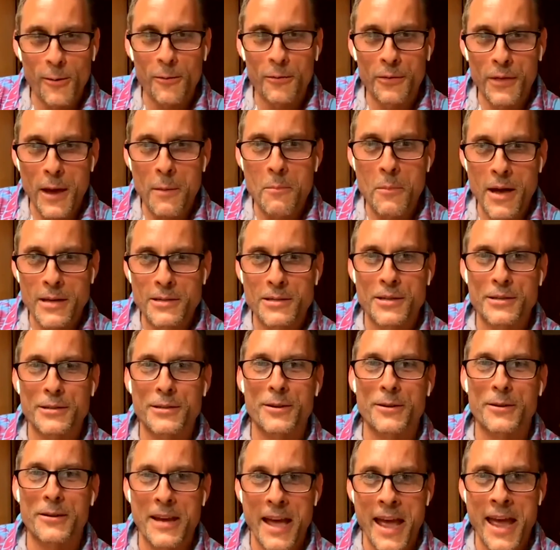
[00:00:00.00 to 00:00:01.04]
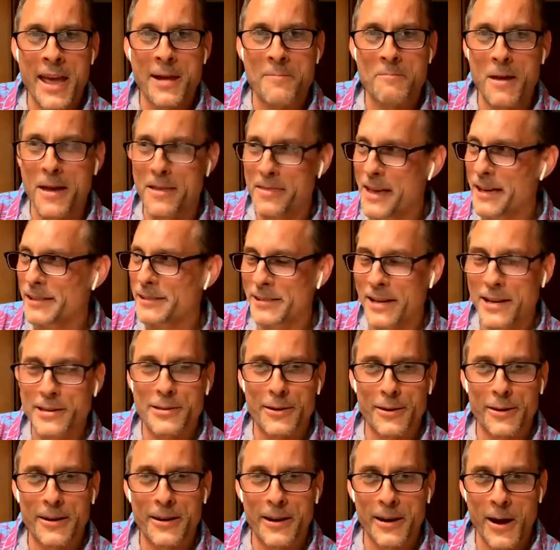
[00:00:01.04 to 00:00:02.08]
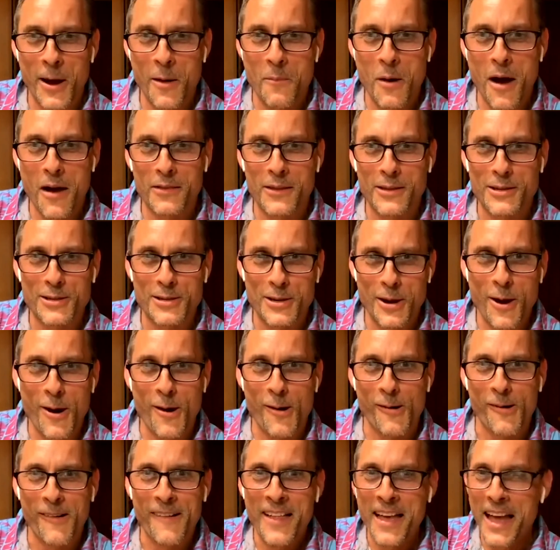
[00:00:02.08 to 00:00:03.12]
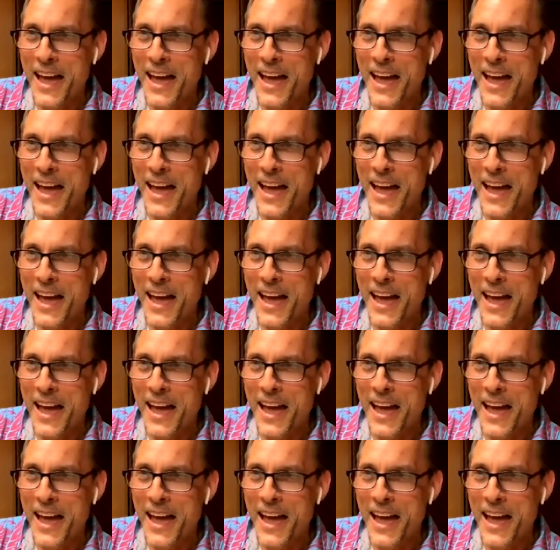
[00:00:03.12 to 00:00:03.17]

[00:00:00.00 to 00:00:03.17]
they mentioned your name and they said you're going to come on the show.